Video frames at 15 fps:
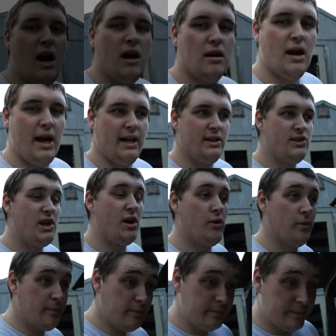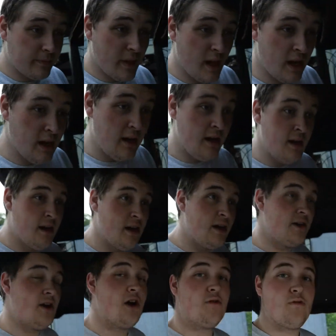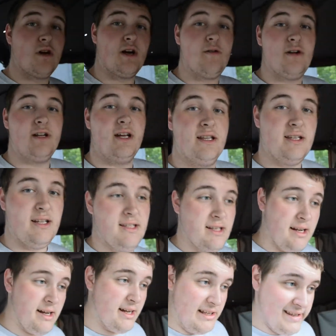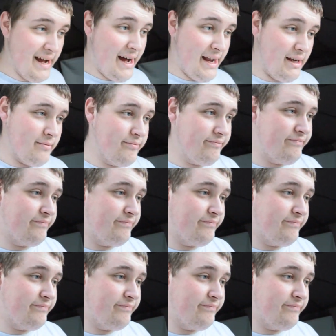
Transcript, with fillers: Alright, so yard work I wanted to get done today is done.